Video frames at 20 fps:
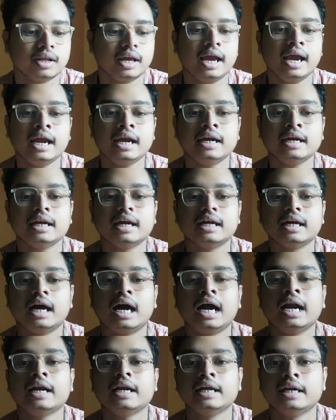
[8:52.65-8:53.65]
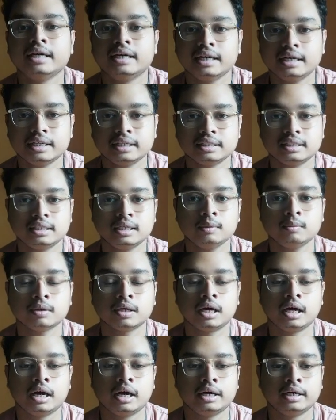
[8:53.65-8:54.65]
And an interesting
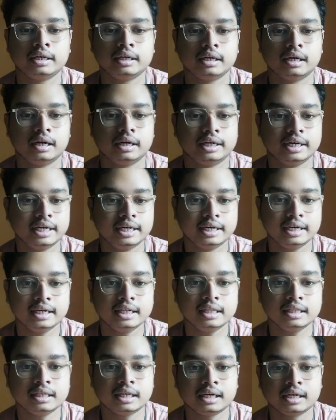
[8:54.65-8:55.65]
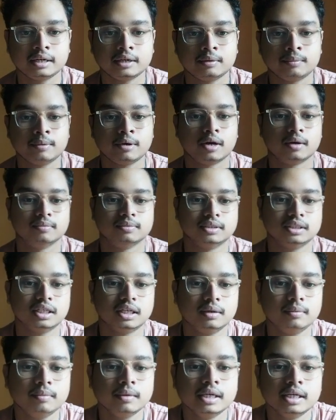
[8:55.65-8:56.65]
detail that will be
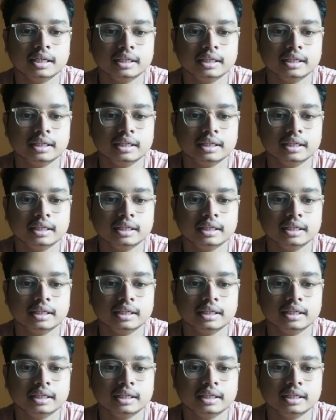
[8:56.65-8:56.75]
observed,